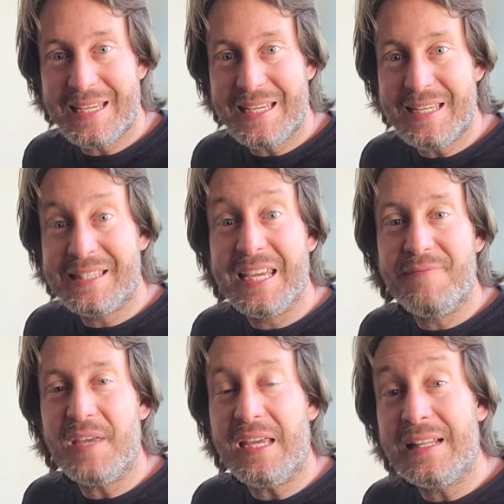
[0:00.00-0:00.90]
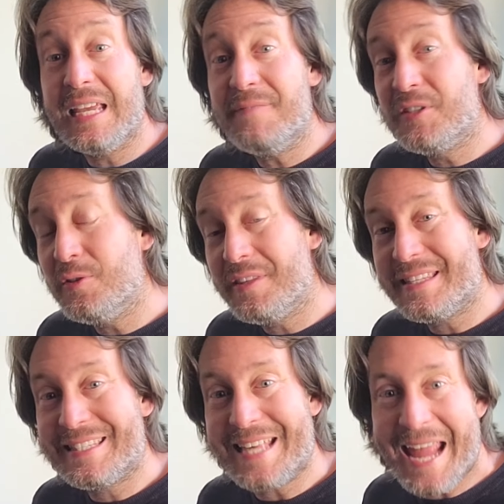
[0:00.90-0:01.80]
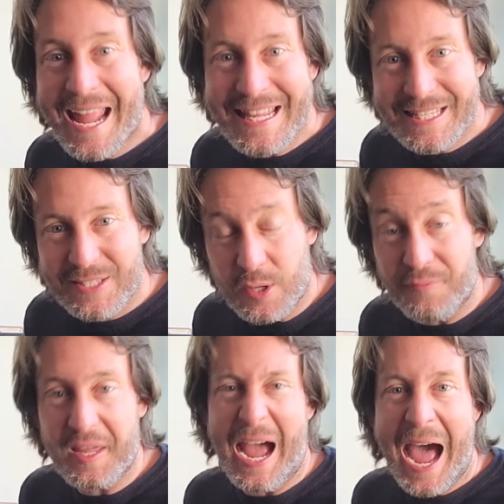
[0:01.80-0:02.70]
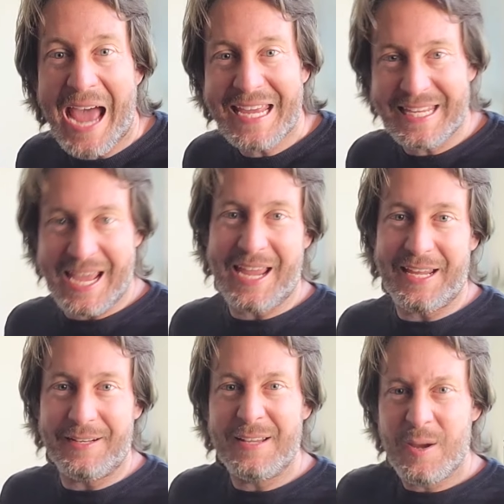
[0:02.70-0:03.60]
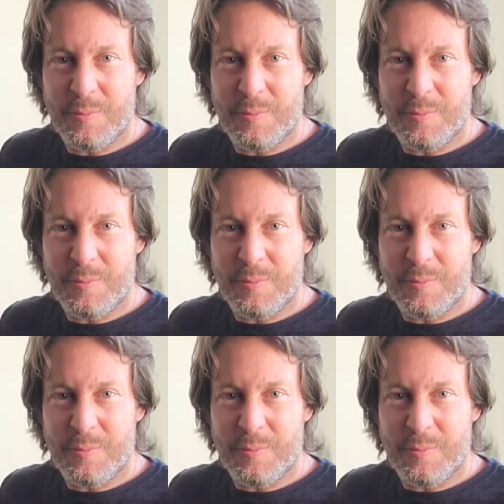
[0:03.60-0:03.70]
it gives you the sense of the high gain.